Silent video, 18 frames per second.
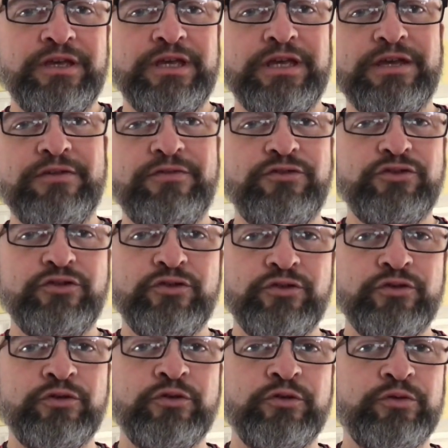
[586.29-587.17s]
if
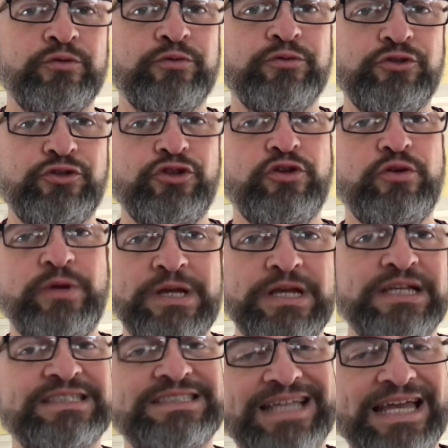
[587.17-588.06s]
you do
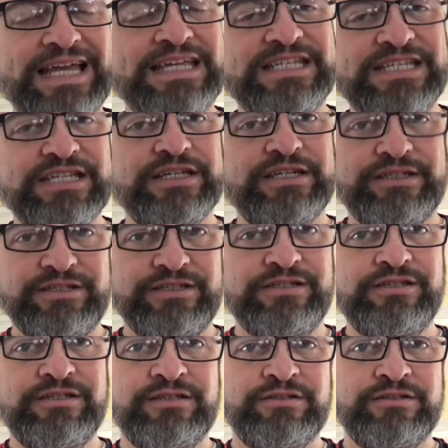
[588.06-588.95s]
as I
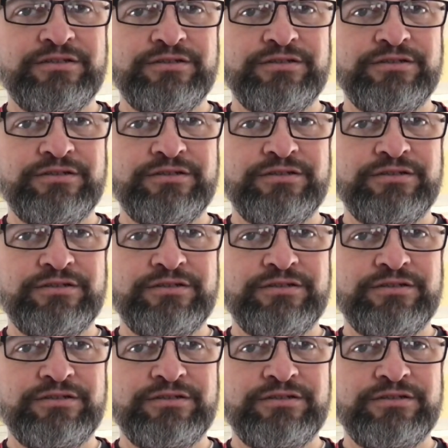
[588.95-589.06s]
did